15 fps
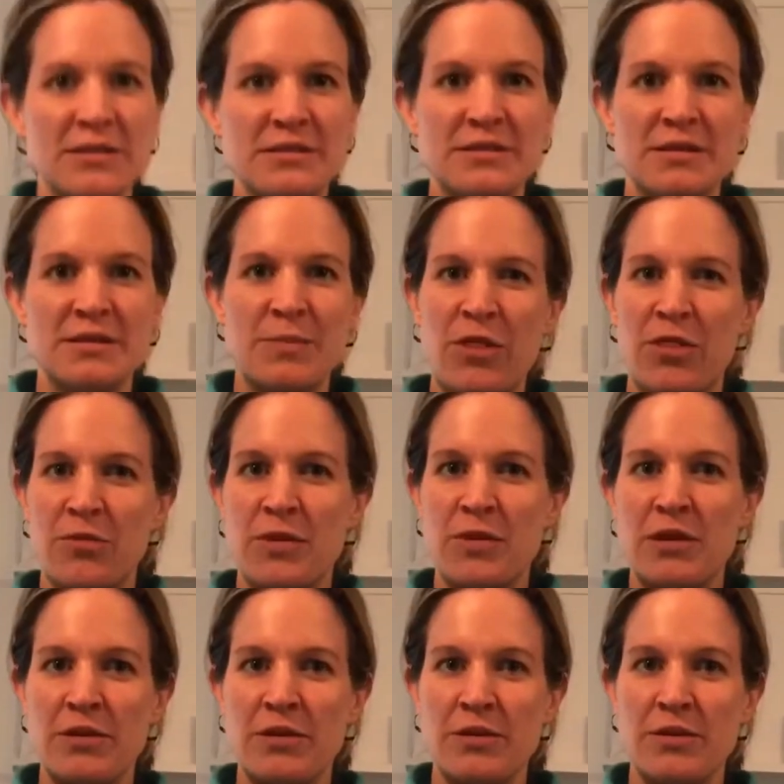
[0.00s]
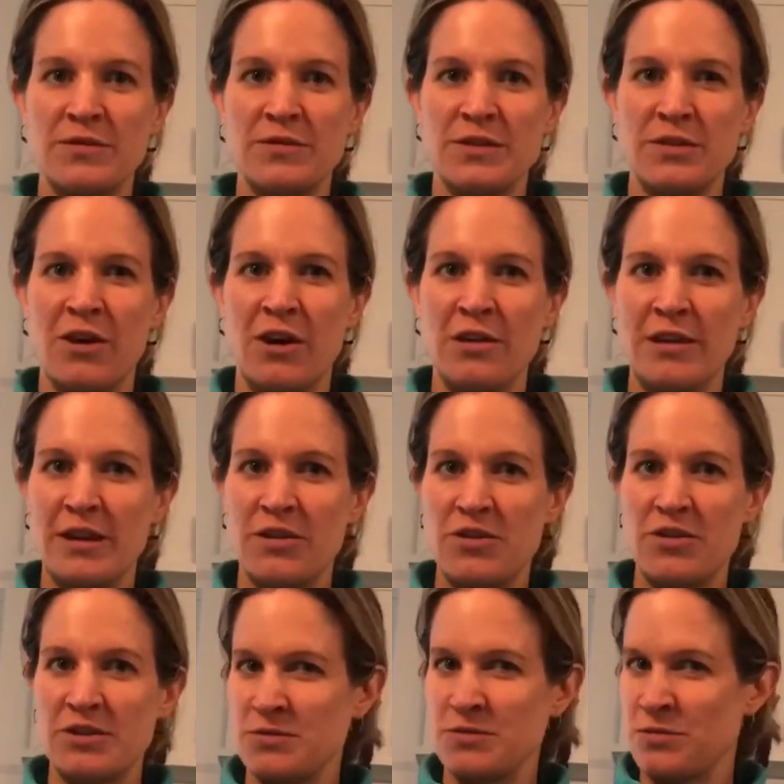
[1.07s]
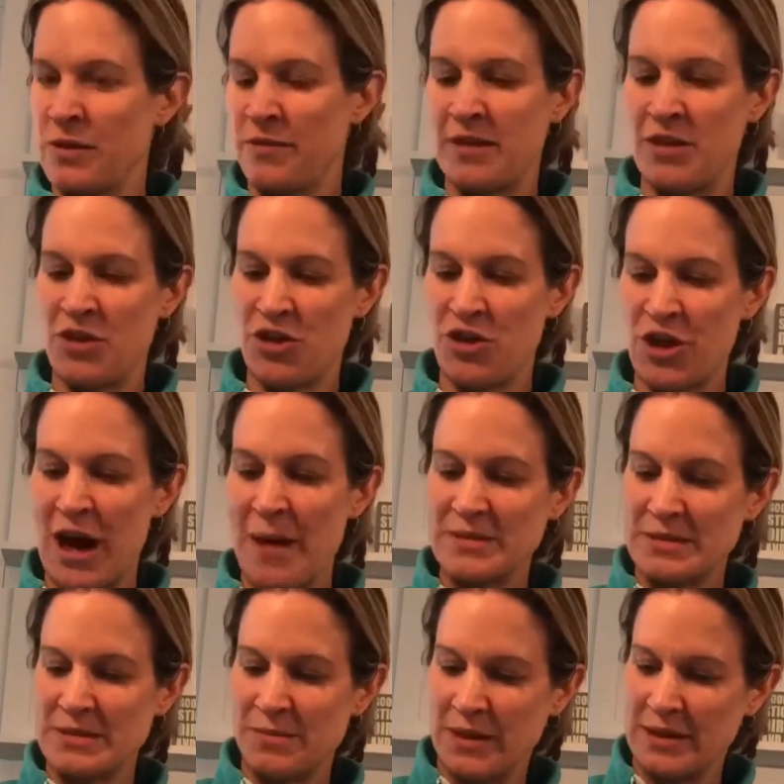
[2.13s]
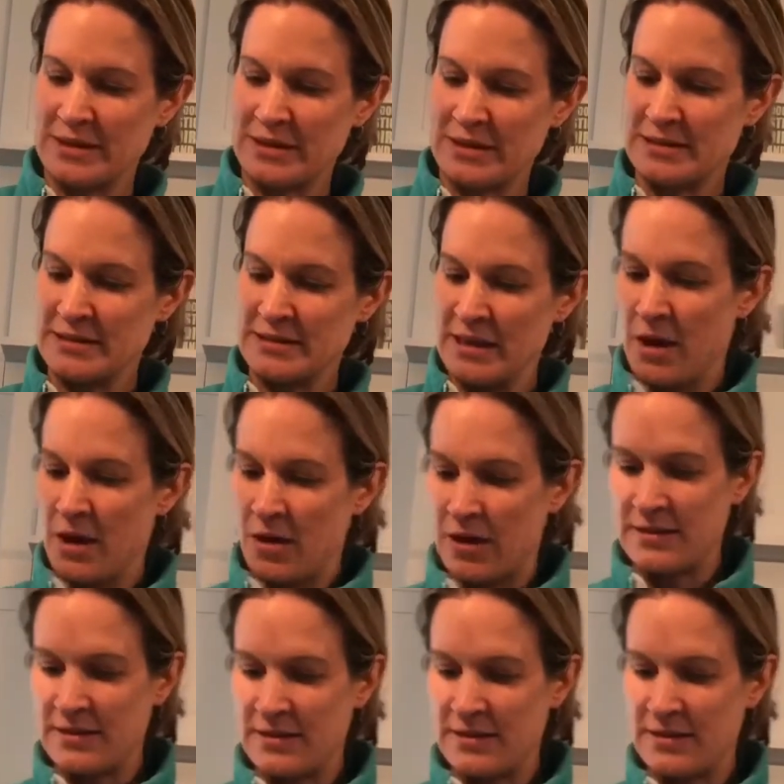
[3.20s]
is about 3 cloves of garlic, just roughly chopped, because the